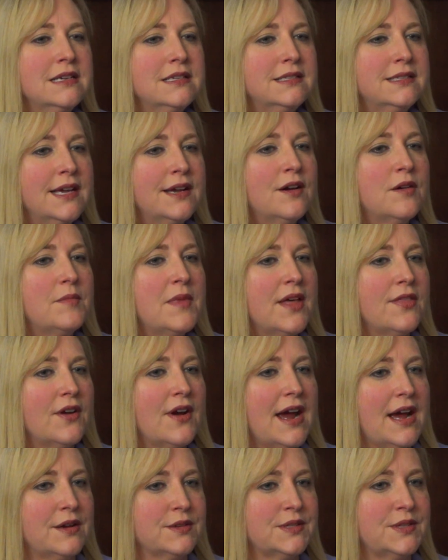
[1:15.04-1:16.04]
Single
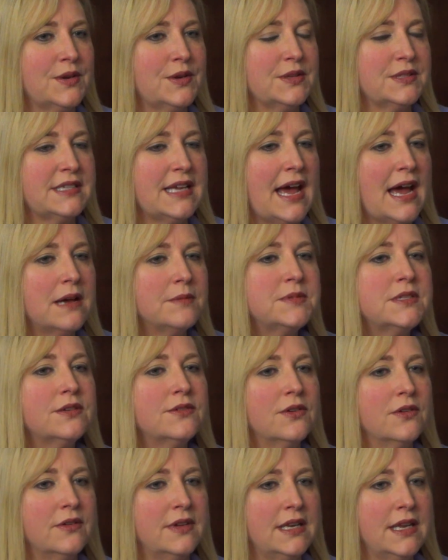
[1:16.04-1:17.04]
mother households
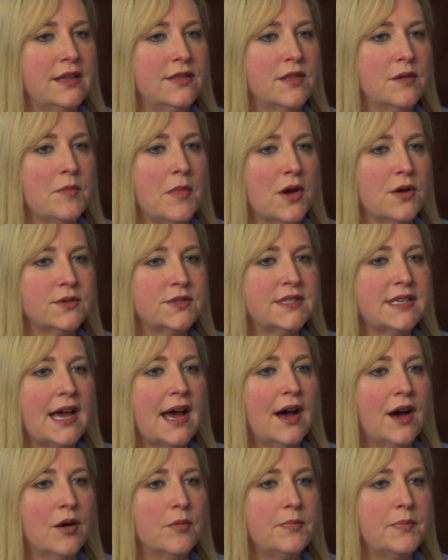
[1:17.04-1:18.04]
absolutely need the most
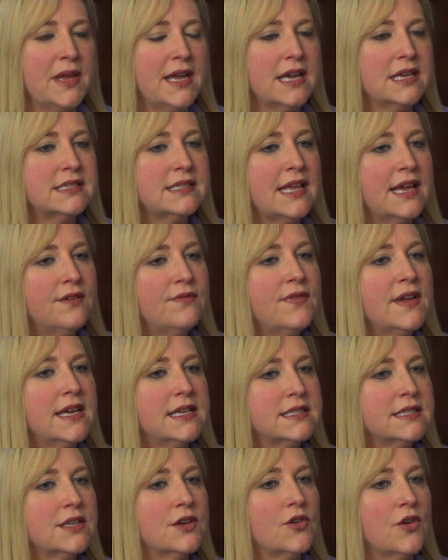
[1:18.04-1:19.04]
help because they
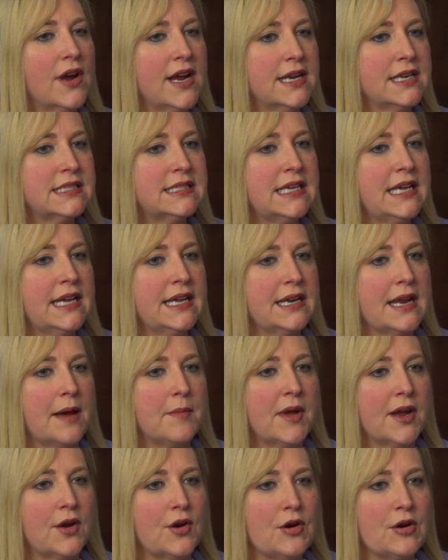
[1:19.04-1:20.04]
face the greatest
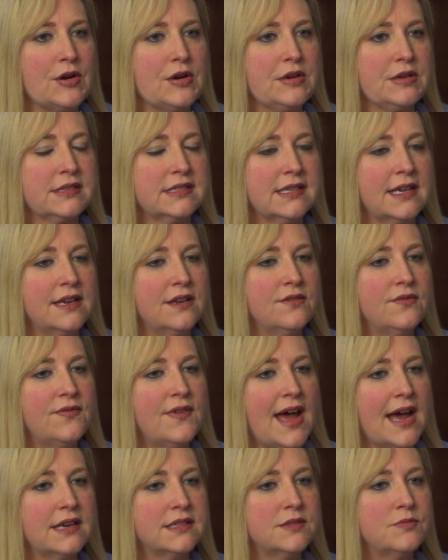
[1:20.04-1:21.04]
economic hurdles. In
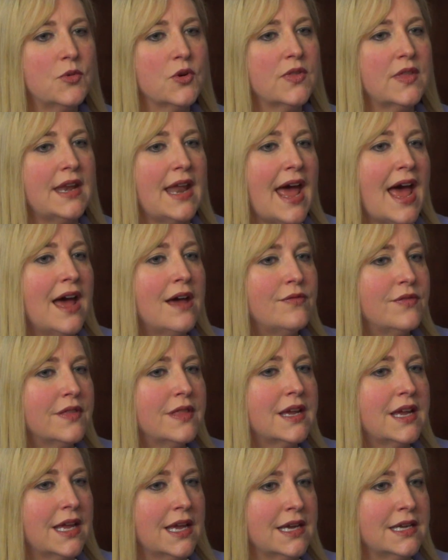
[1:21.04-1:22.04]
fact, more than half
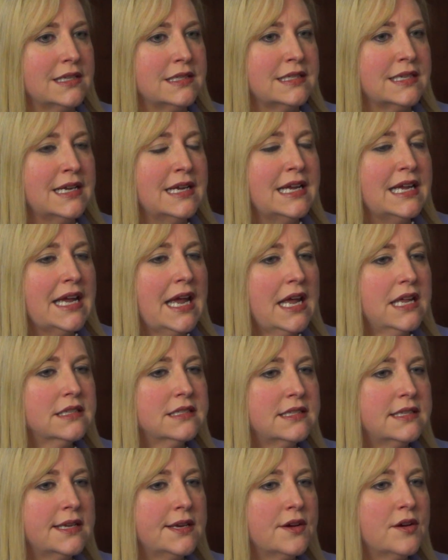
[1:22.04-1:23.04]
of the kids
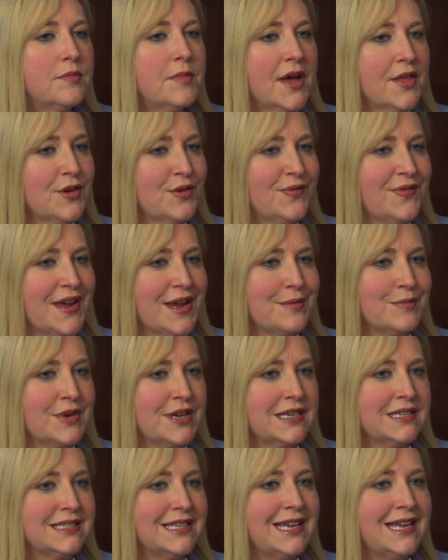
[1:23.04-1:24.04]
in single mother
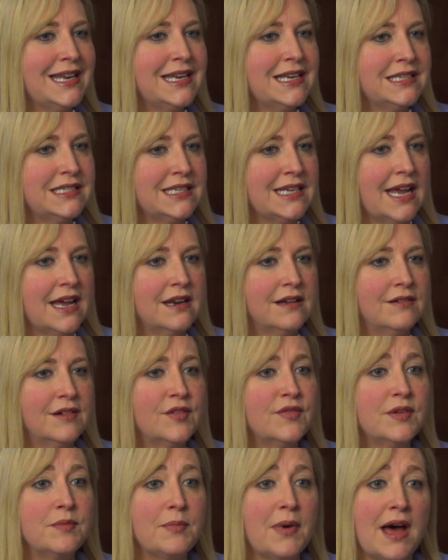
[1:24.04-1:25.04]
families in Indiana
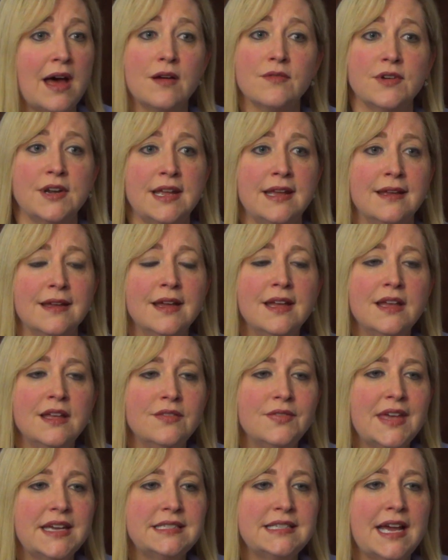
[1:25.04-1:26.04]
live in poverty.
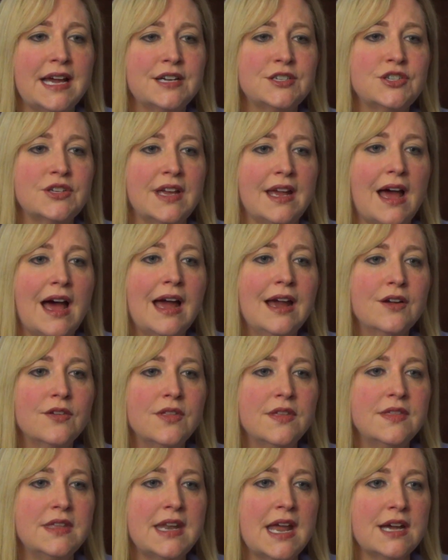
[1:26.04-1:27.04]
That's actually higher
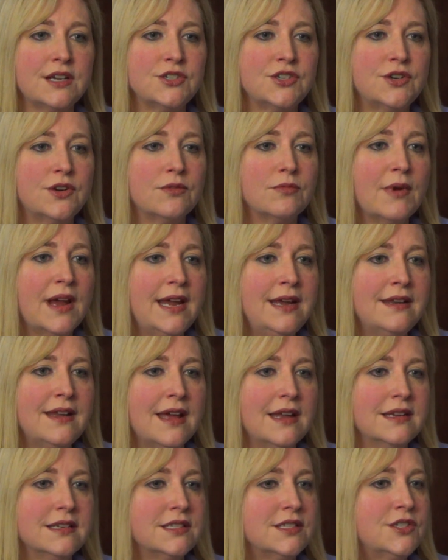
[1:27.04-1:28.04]
than the national rate,
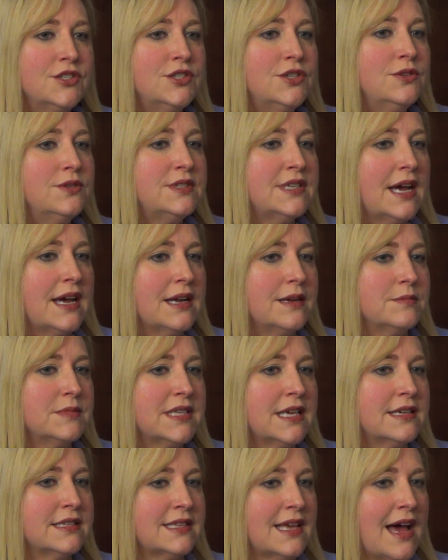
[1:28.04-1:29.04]
and it's two times
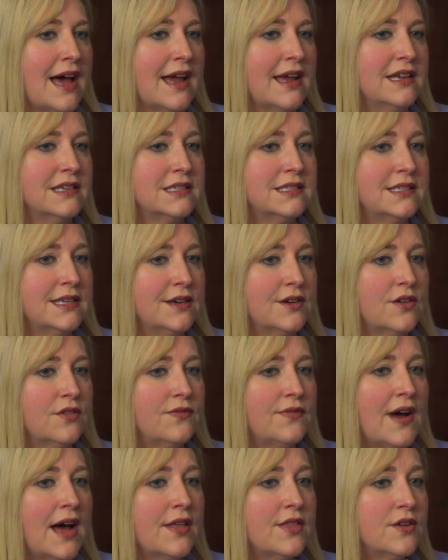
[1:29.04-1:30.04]
as high as single
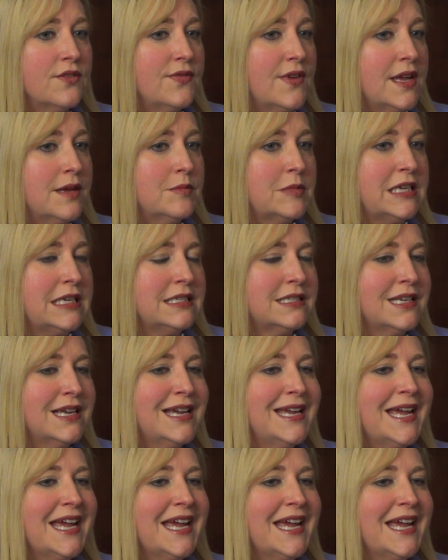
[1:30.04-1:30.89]
father families